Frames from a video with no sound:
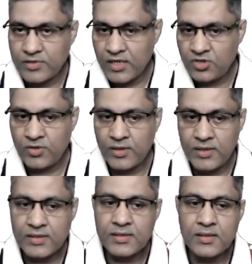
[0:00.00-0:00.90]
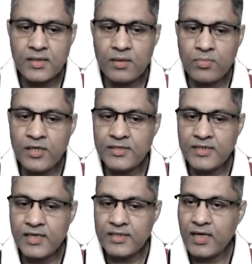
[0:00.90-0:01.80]
suggestion is that
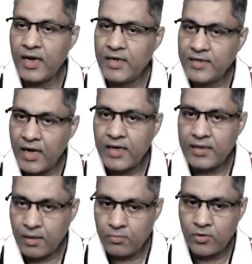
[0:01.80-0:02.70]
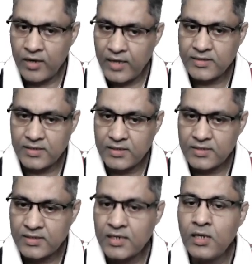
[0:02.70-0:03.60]
please take the entire number as it
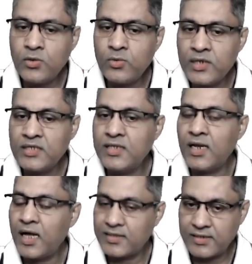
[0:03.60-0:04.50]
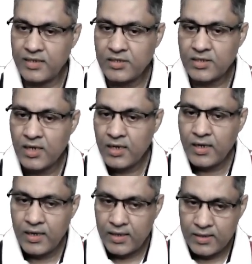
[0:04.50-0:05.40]
is till you reach the last stage.
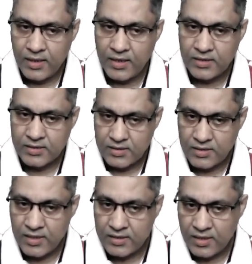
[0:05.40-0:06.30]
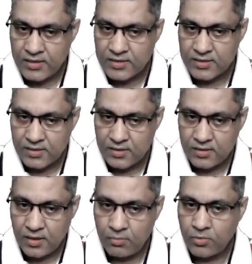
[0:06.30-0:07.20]
That is, take this
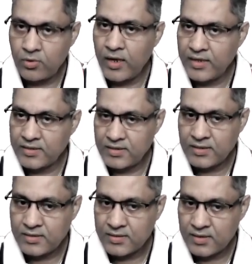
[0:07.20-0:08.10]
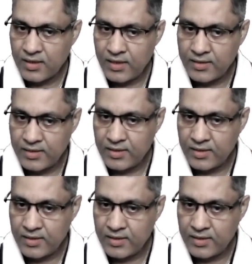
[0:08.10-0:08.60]
number as it is and